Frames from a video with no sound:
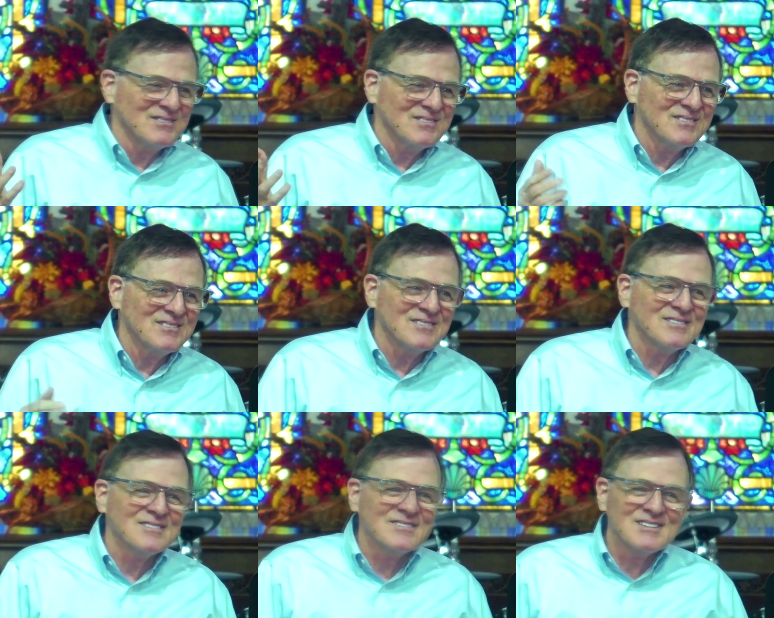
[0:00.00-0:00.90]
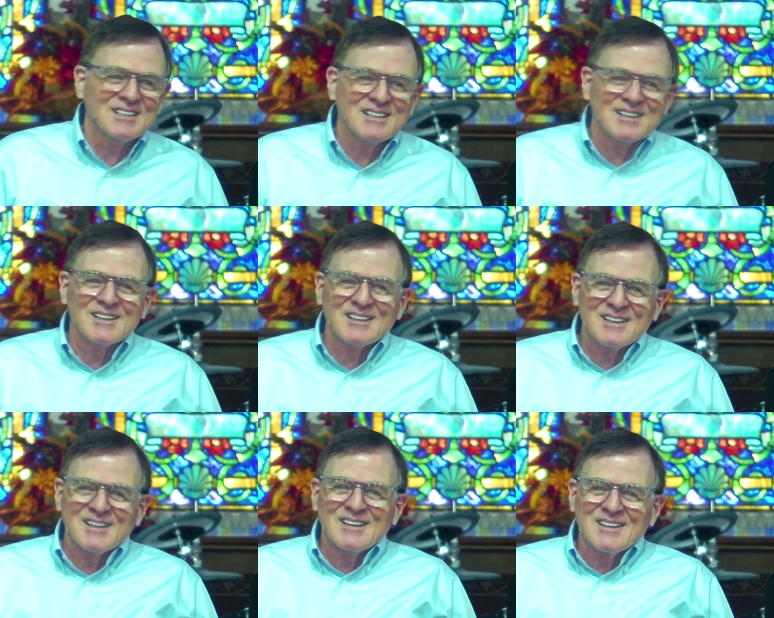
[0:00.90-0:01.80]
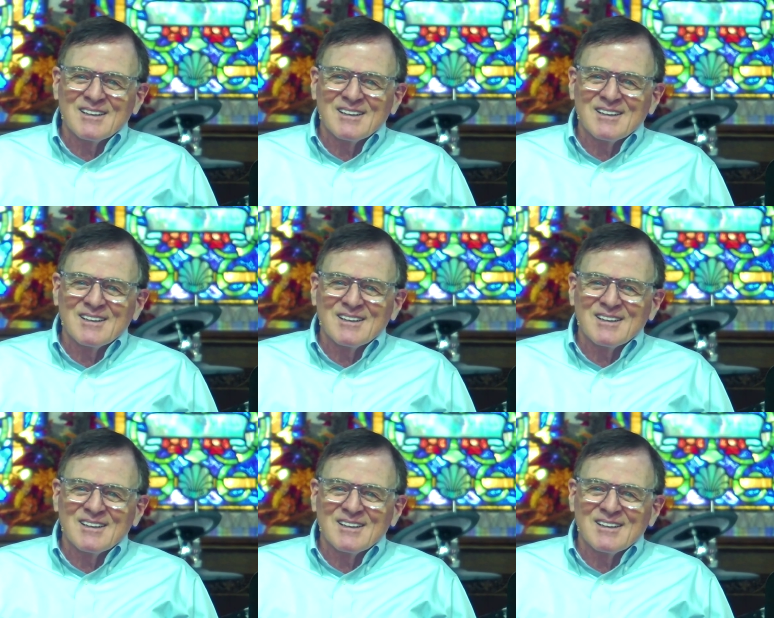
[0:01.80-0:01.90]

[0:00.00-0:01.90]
[no speech]